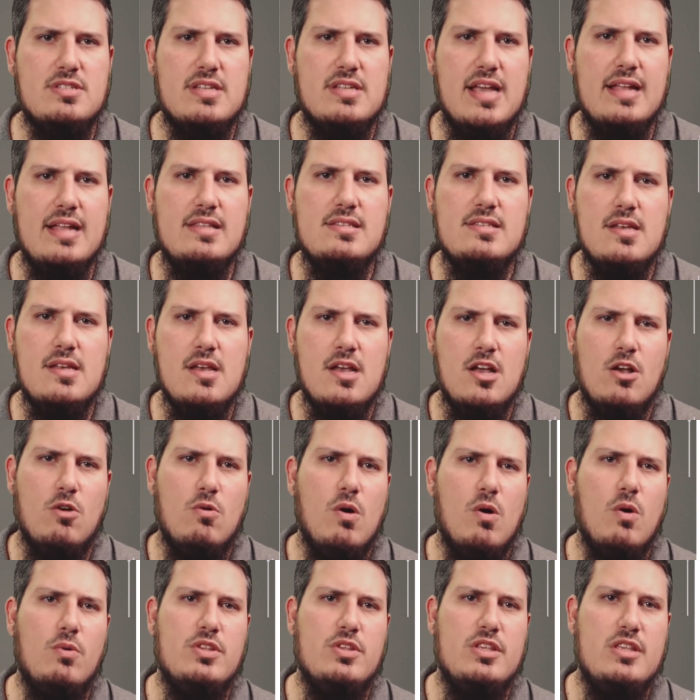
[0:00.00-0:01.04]
states,
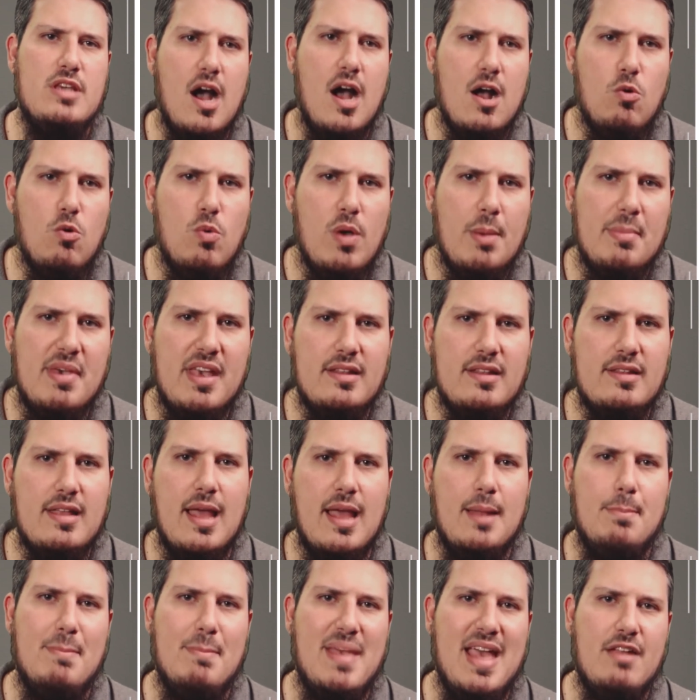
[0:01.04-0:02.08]
quote, young women
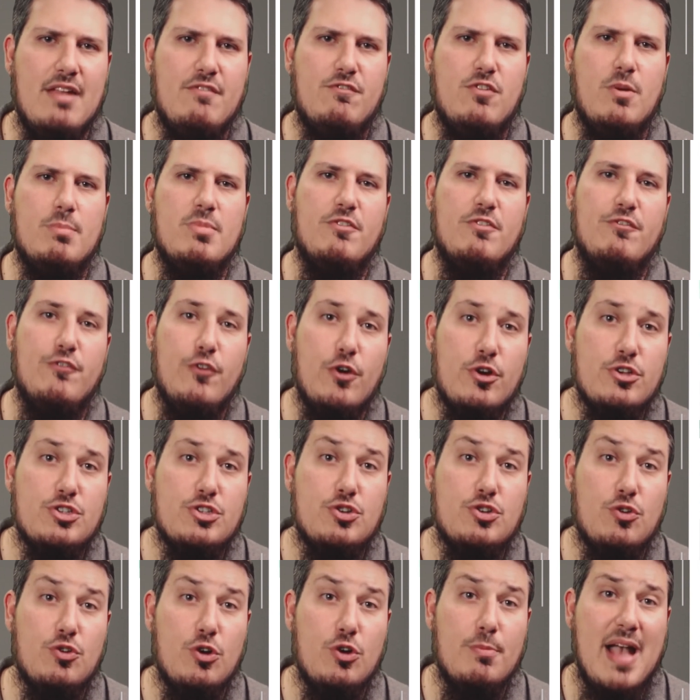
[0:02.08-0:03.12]
and men from the first
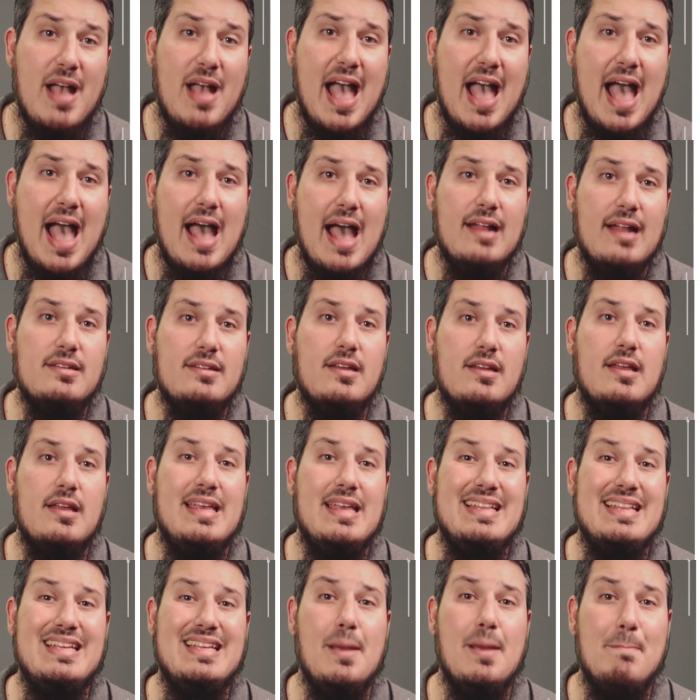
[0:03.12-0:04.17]
group had,
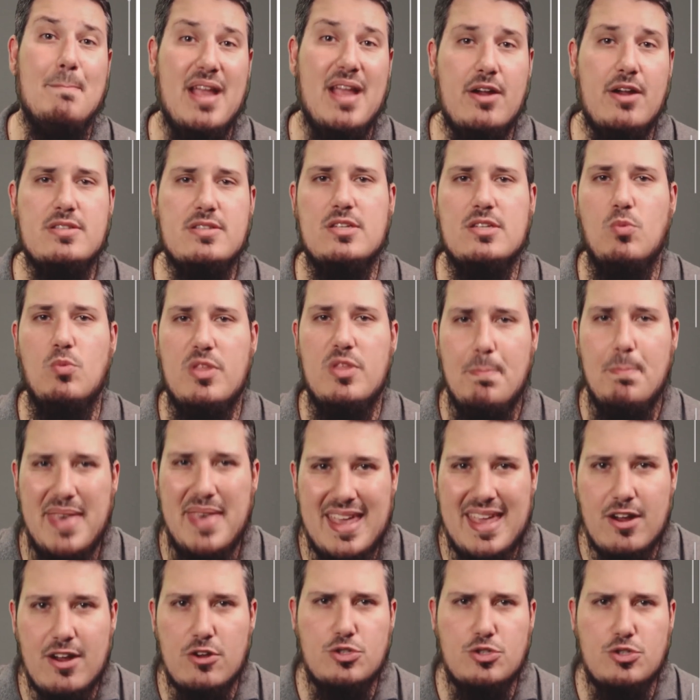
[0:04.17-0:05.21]
in comparison with
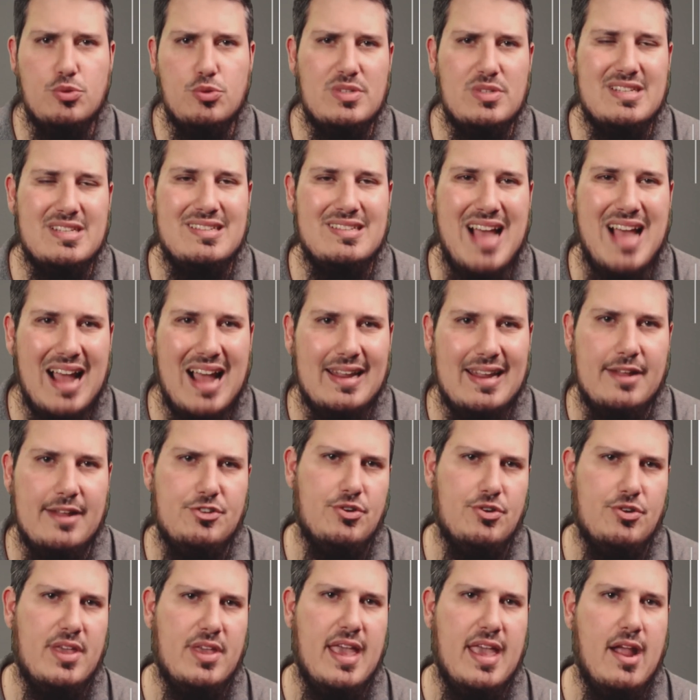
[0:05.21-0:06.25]
peers who did not
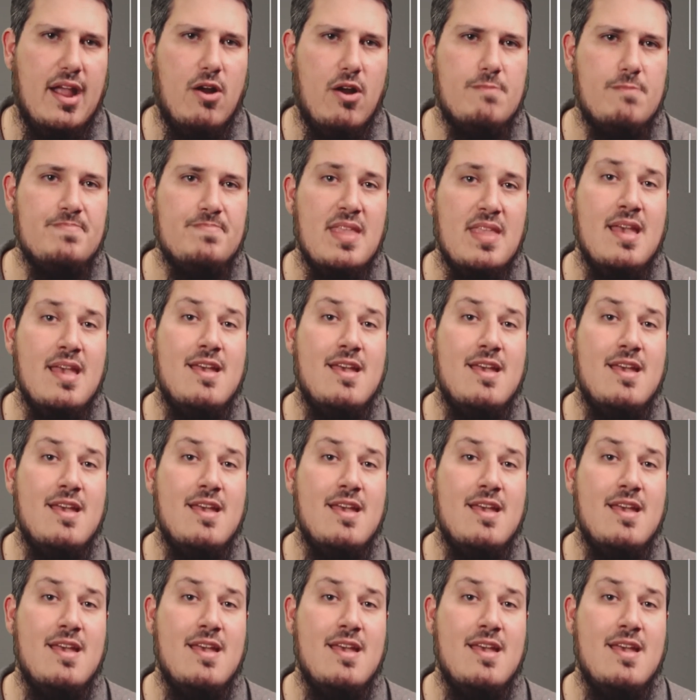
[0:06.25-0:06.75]
enter care,